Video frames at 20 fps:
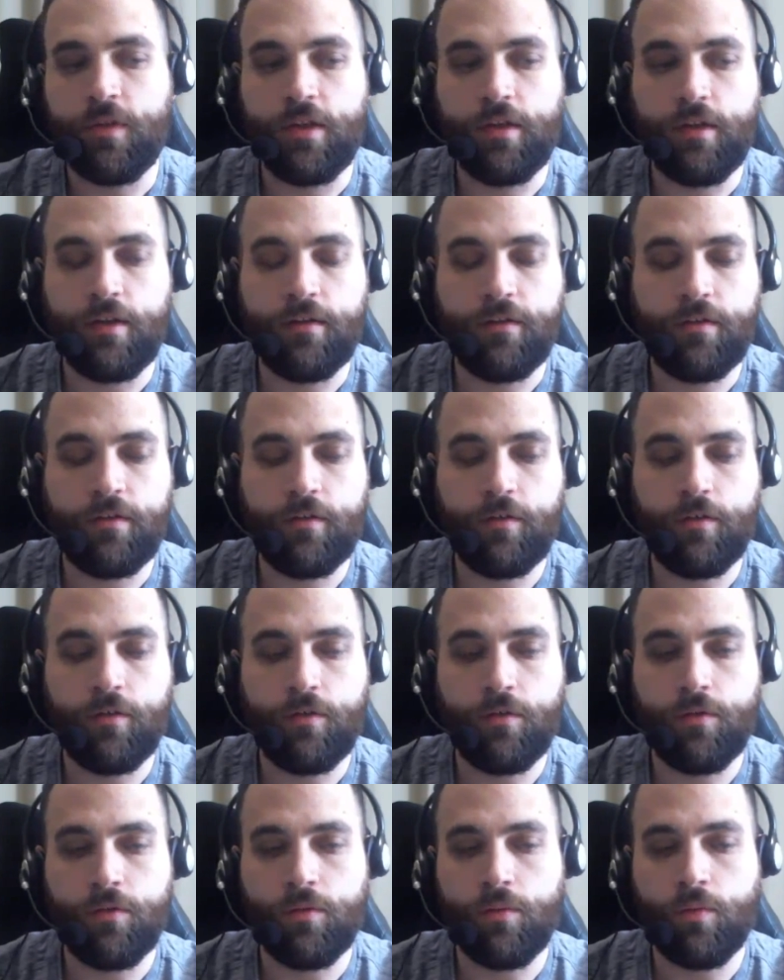It needs
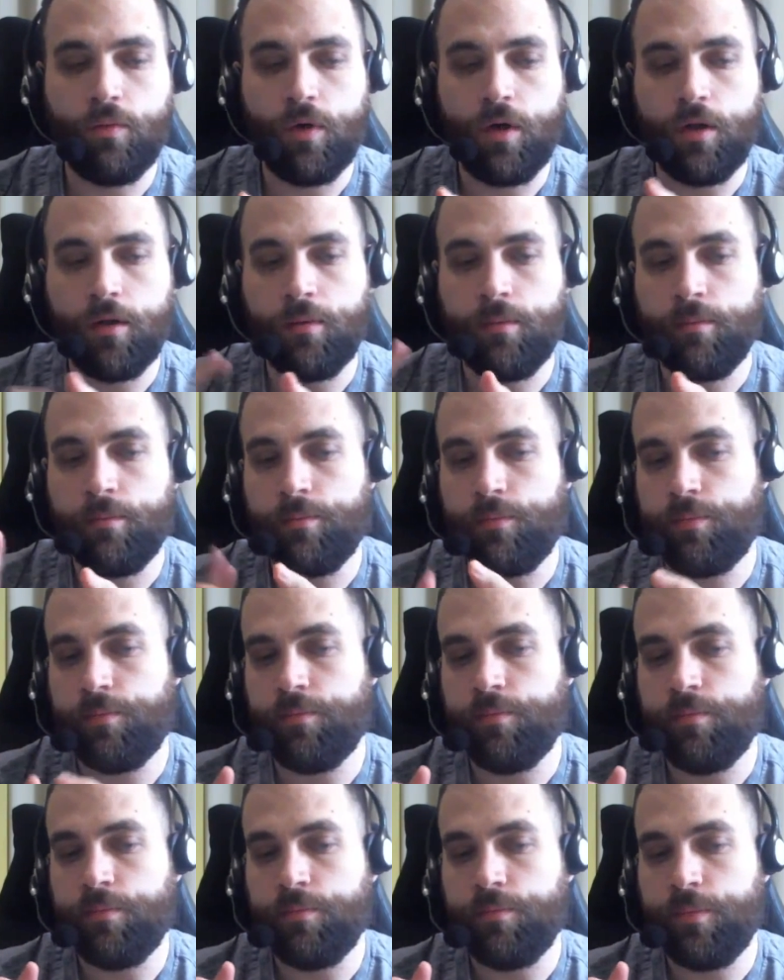to, one,
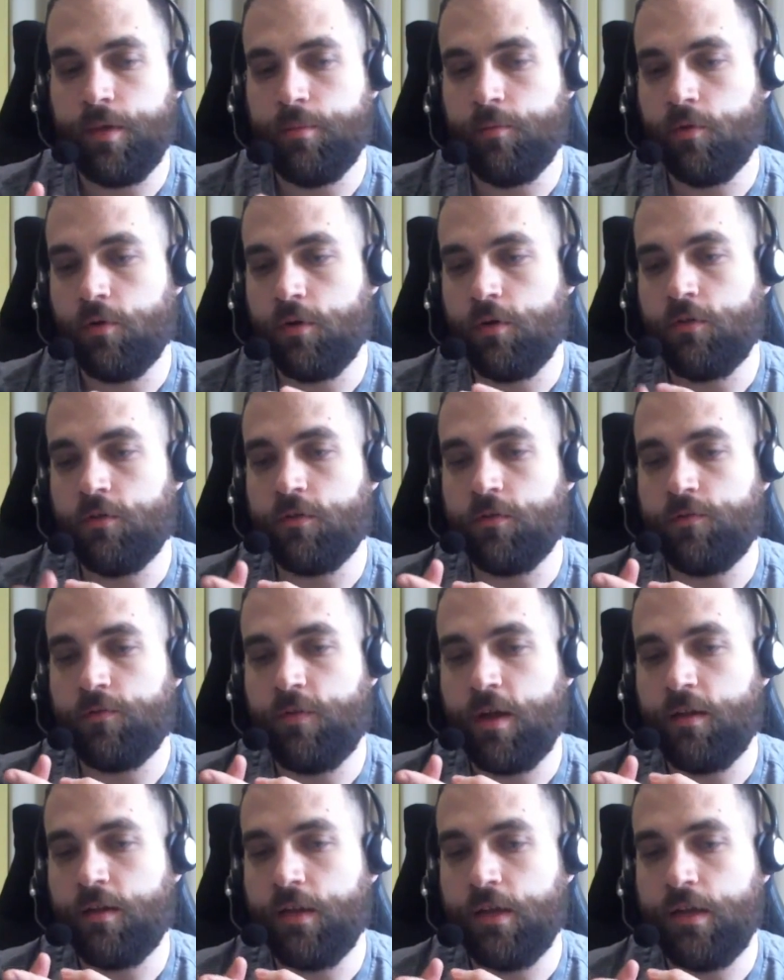be more user
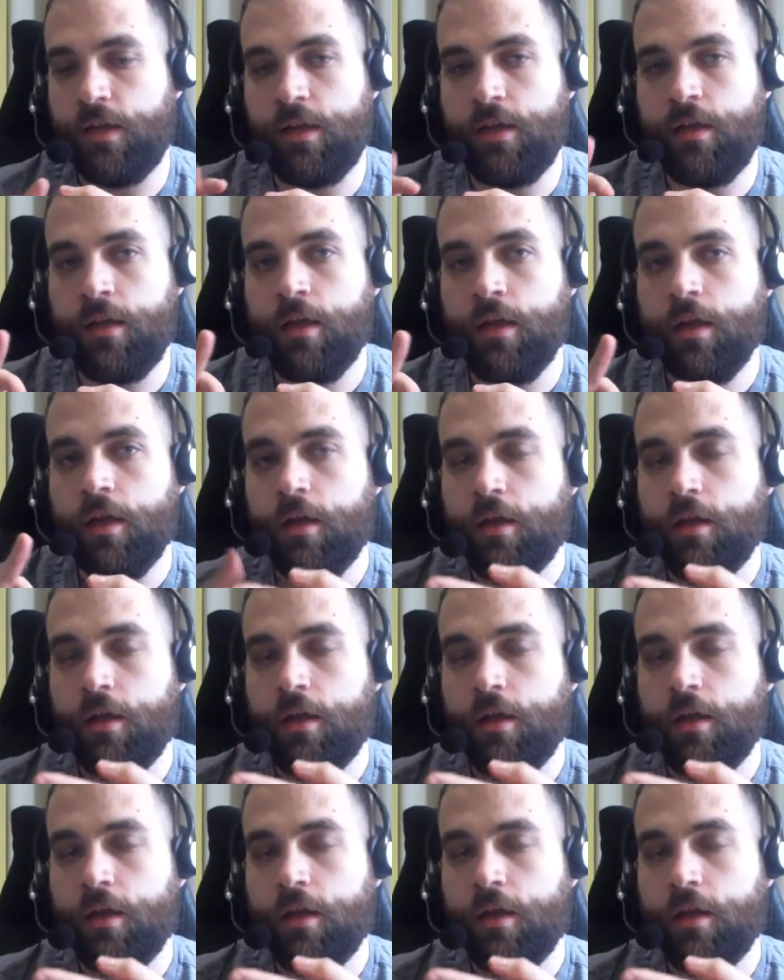friendly,